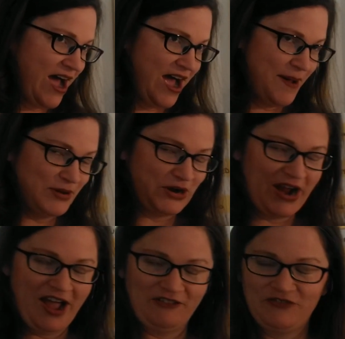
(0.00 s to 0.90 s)

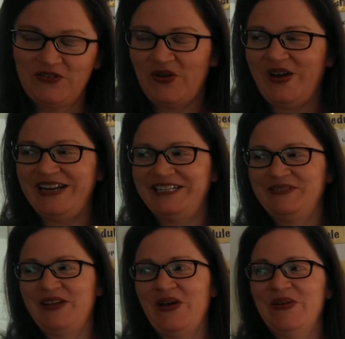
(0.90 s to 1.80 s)
Homograph. All right,
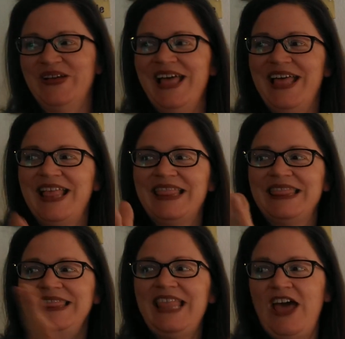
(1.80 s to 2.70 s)
here we go.
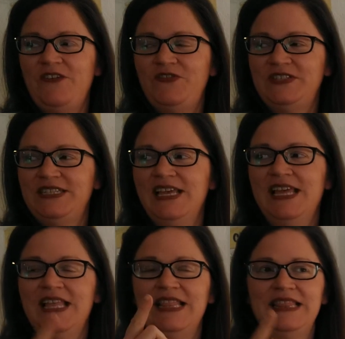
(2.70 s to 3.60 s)
Left.
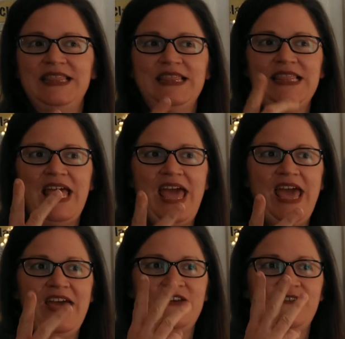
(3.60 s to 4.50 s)

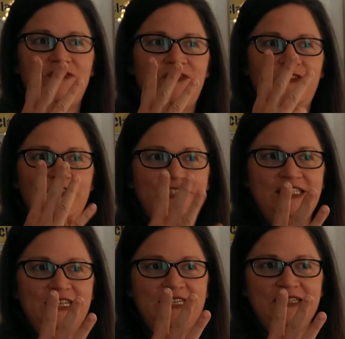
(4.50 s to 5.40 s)
Left.
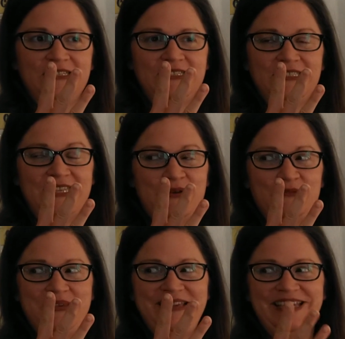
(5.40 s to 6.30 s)
Say it
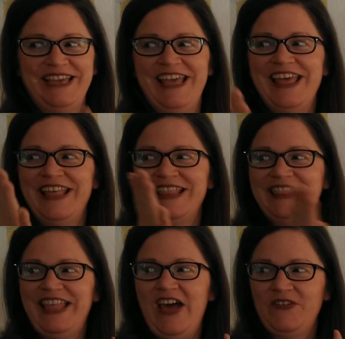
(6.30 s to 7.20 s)
with me.
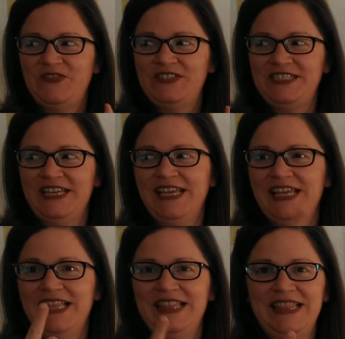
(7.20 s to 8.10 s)
Left.
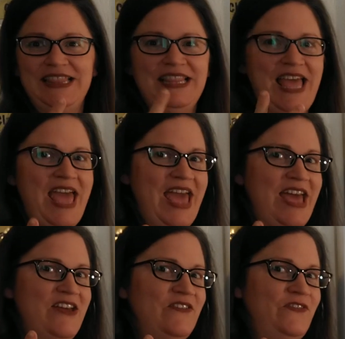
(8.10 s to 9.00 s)

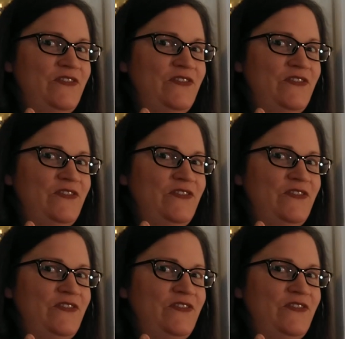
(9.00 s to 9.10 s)
Left.